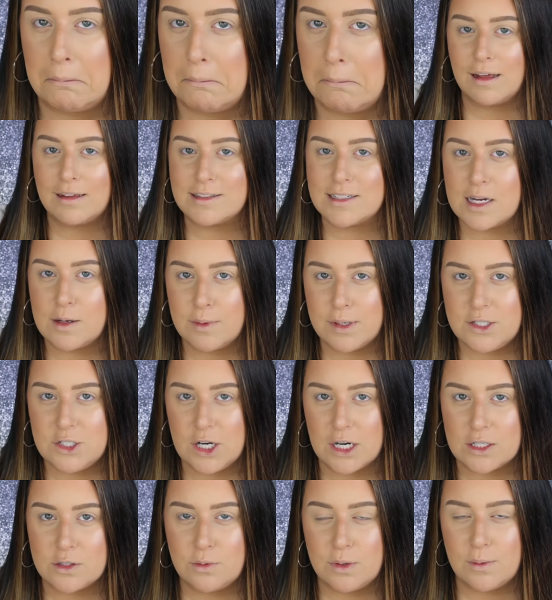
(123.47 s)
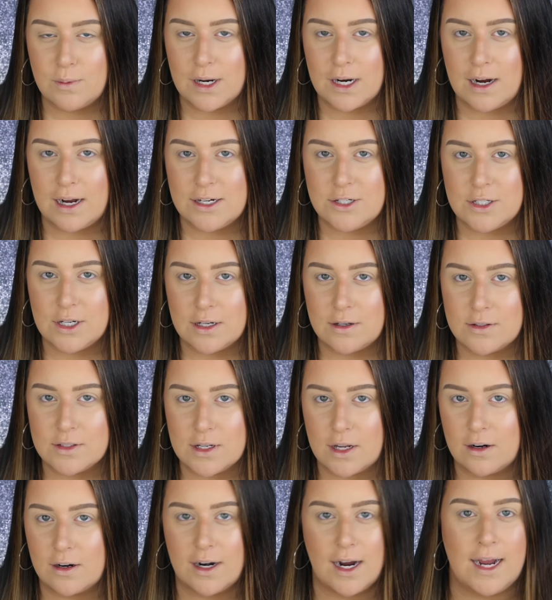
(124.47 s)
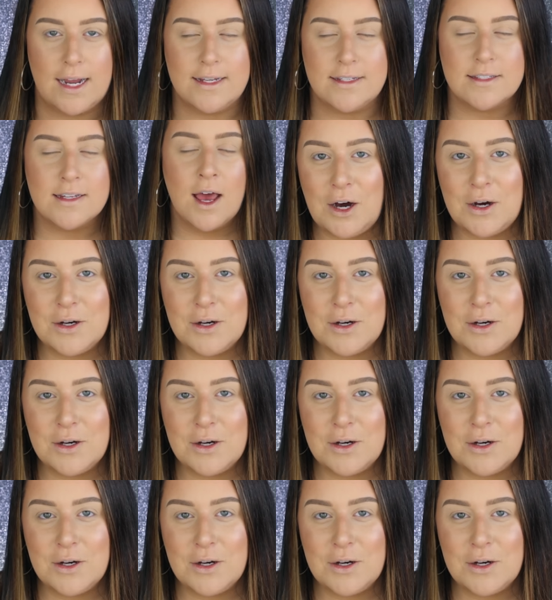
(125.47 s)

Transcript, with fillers: Last time I checked, we wear eyeshadows on our eyes.